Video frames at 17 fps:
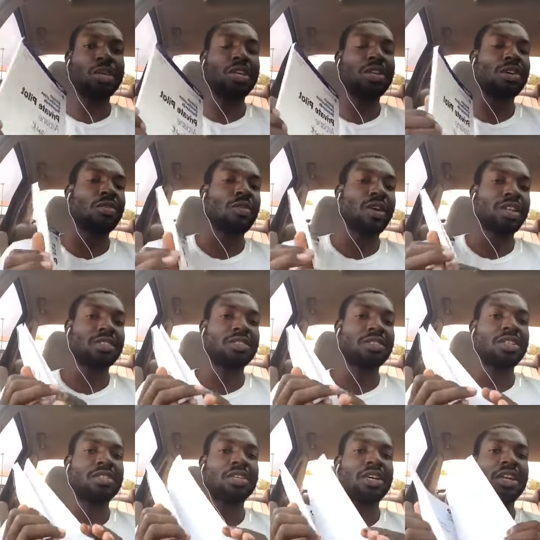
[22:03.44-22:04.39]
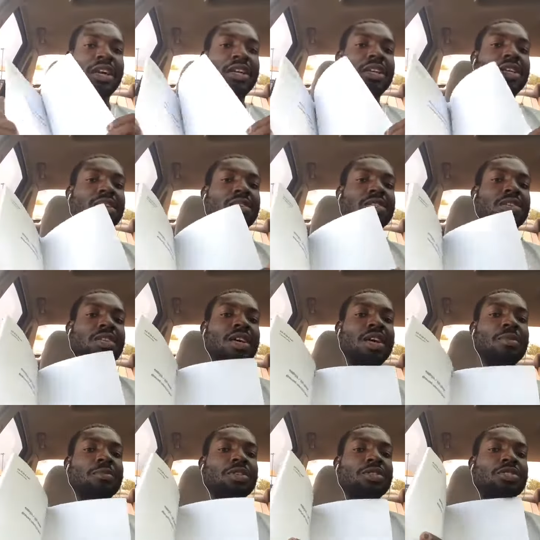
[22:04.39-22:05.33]
the questions, and I need to
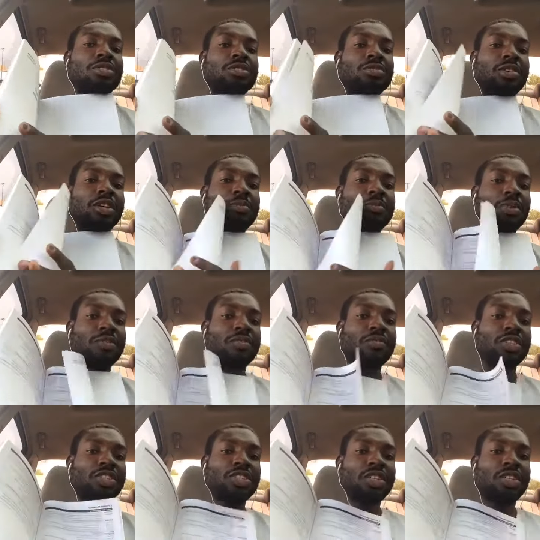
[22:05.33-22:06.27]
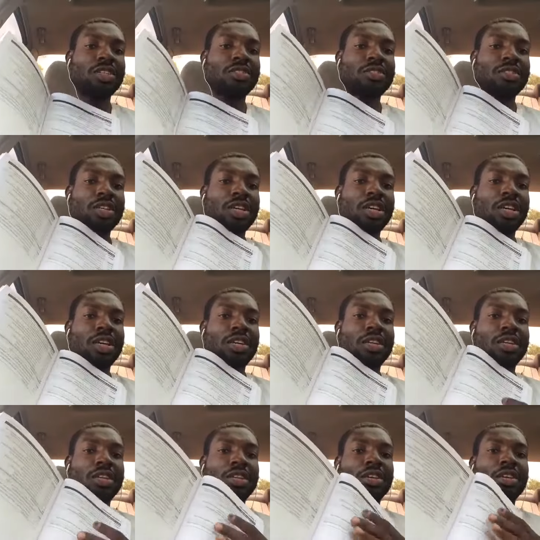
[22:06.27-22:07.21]
demonstrate proficiency
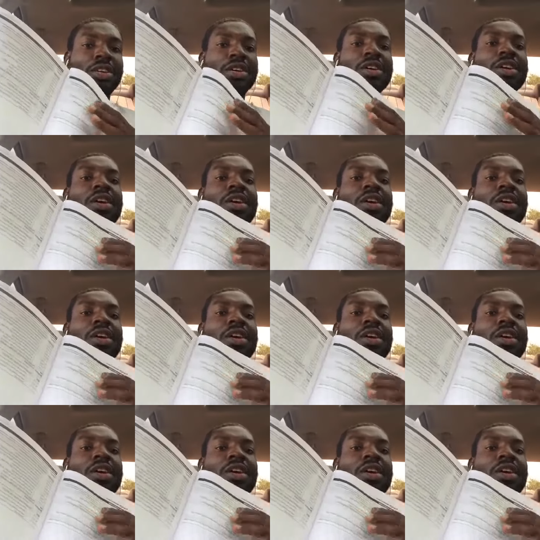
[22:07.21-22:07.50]
in the